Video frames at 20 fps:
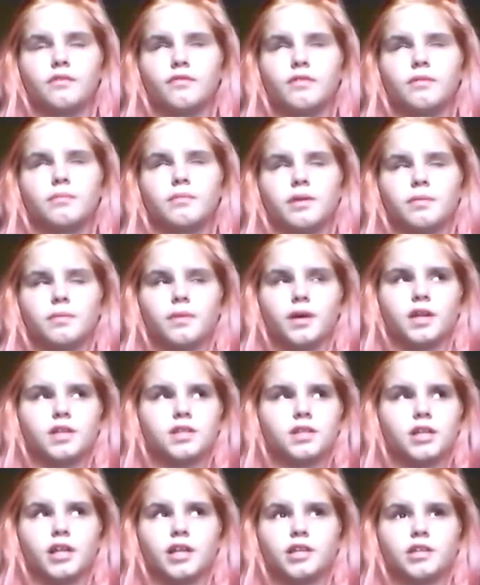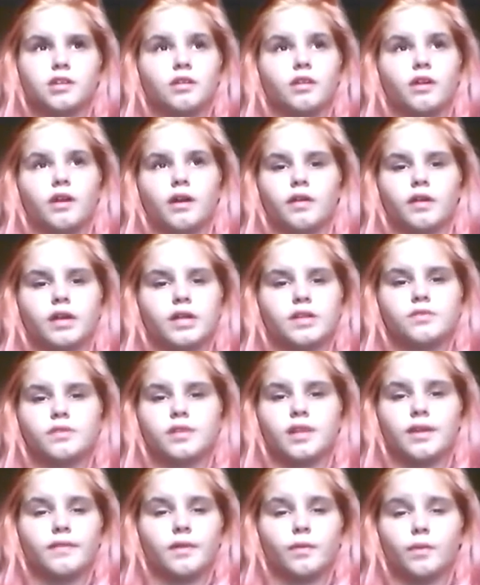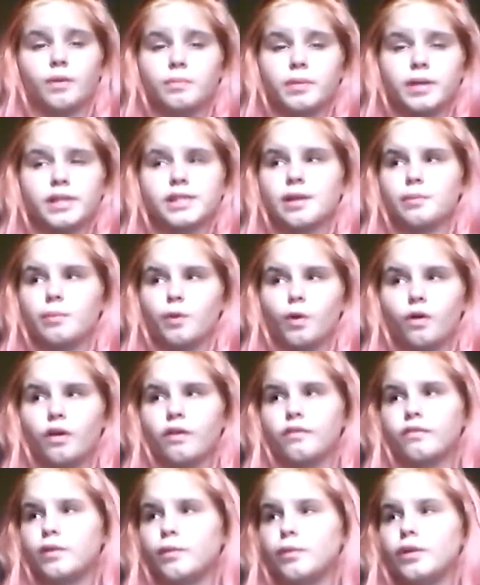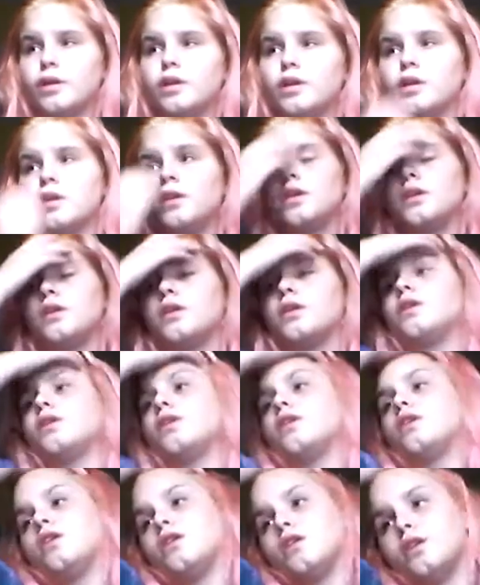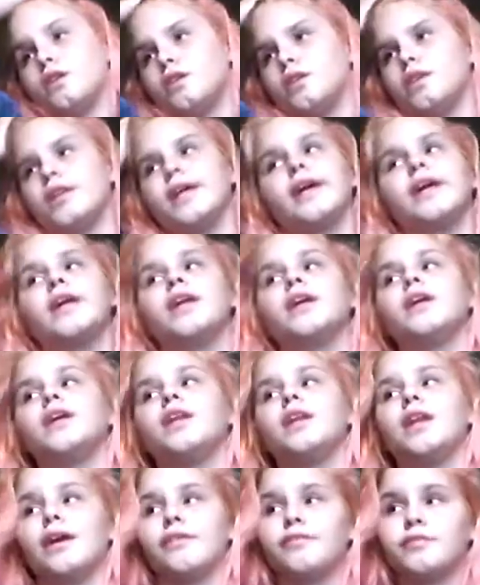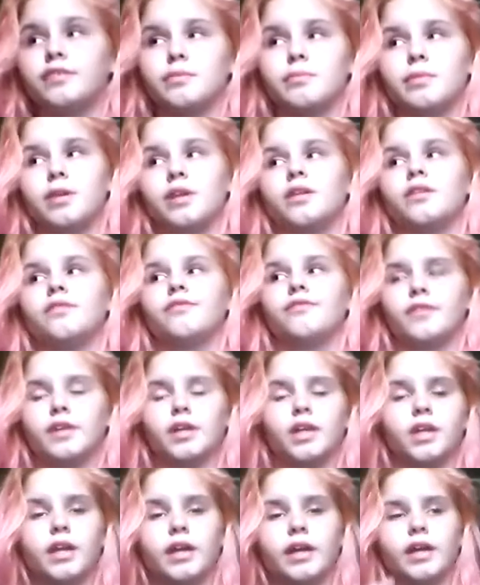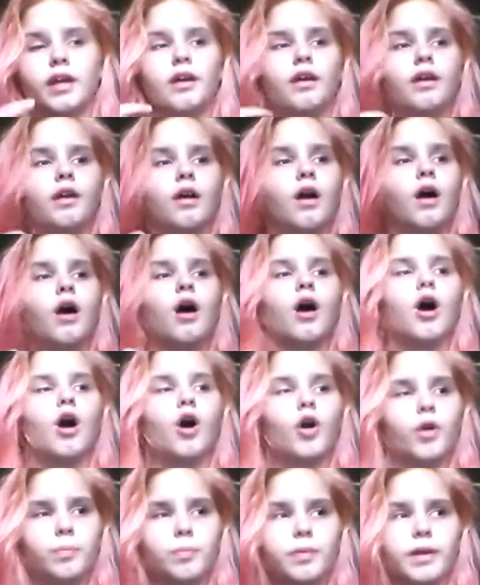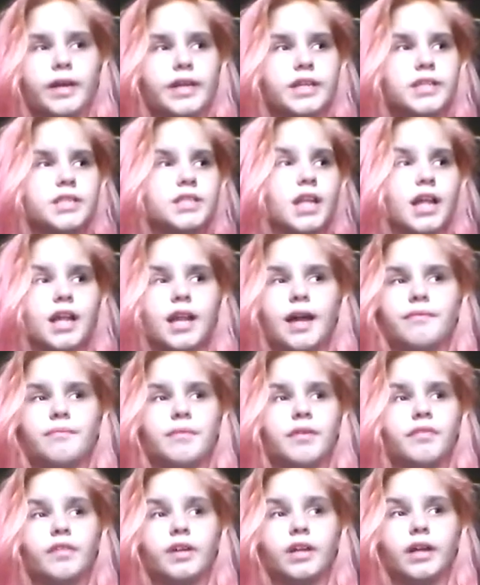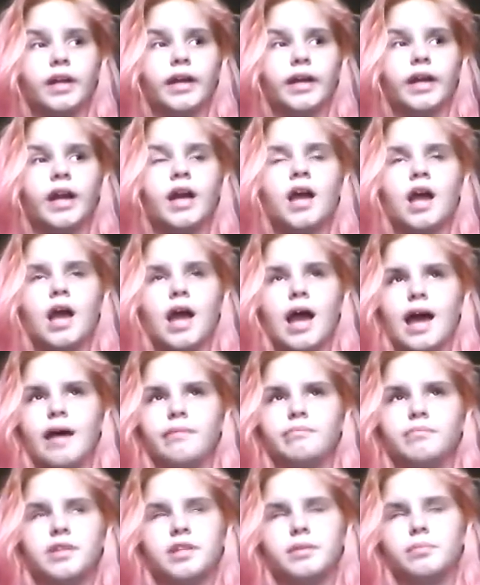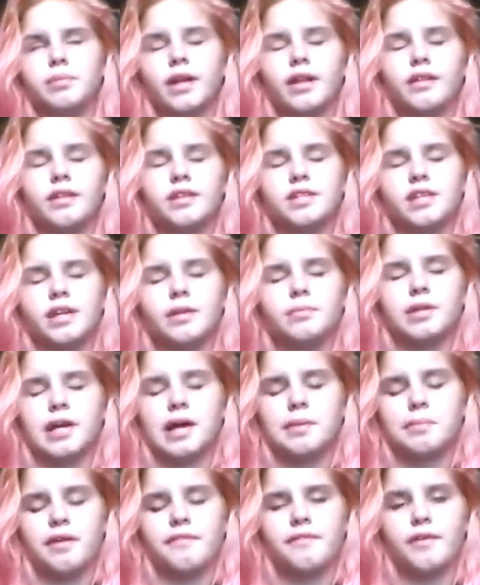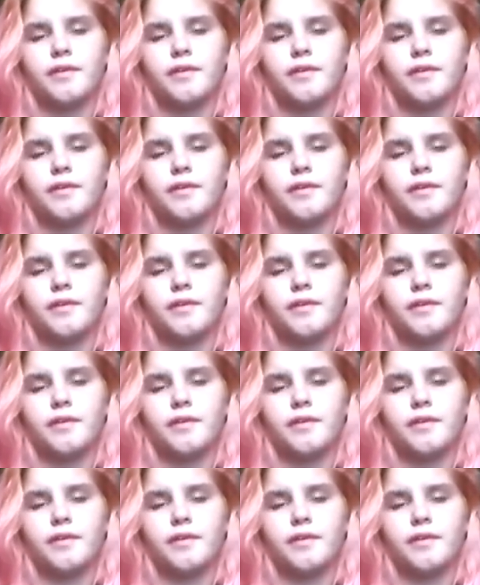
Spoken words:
For me personally, I don't know how it is with everyone because I'm not everyone. They left me feeling hopeless. They left me feeling empty, but at the same time I